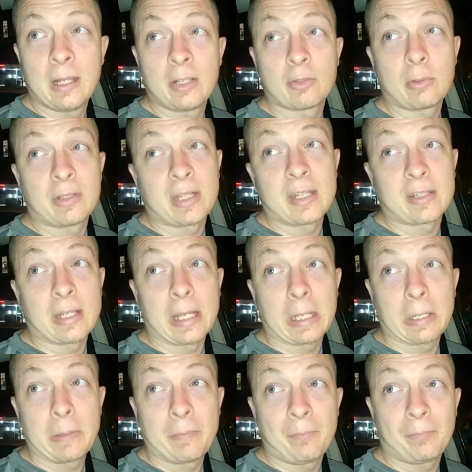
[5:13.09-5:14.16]
That's what it tastes like.
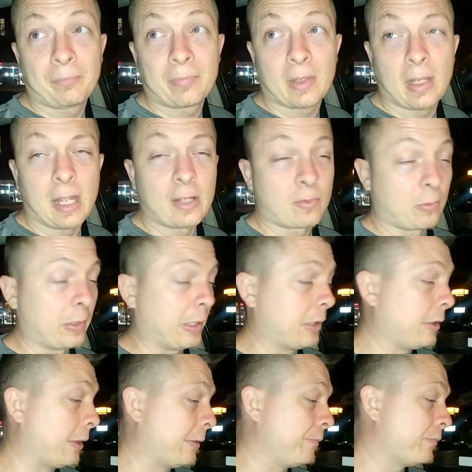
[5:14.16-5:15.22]
It's really
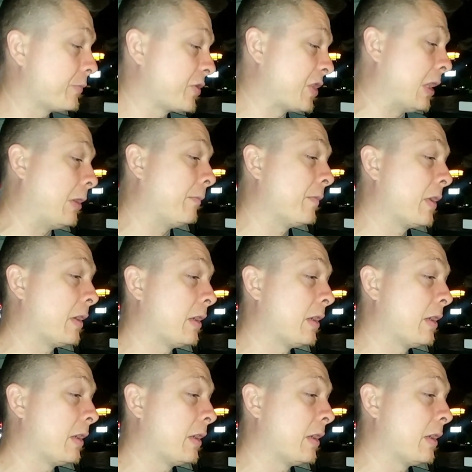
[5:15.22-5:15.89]
good. So,